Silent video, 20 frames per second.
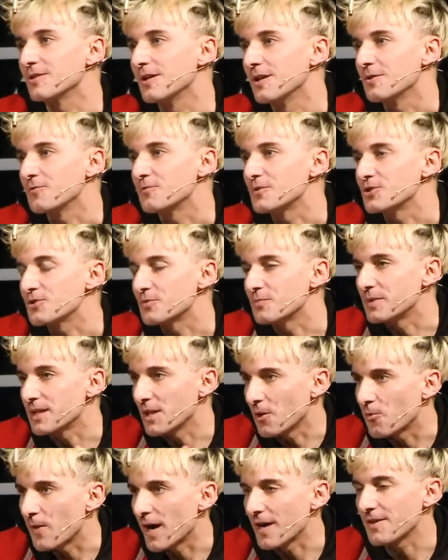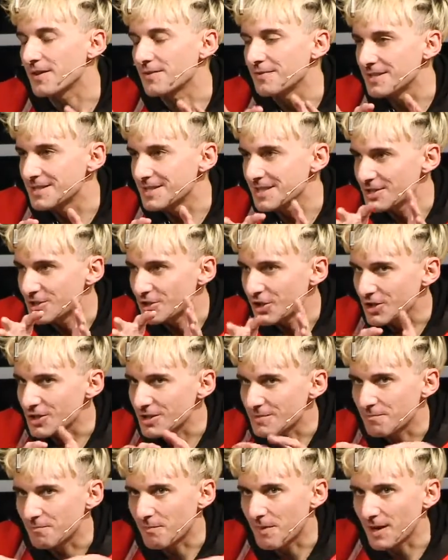but we should be aware that this is
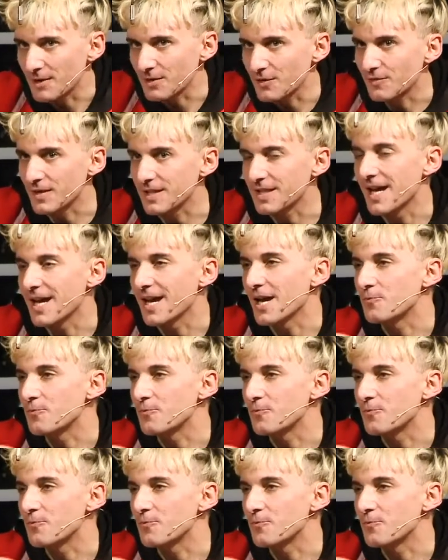just part of it.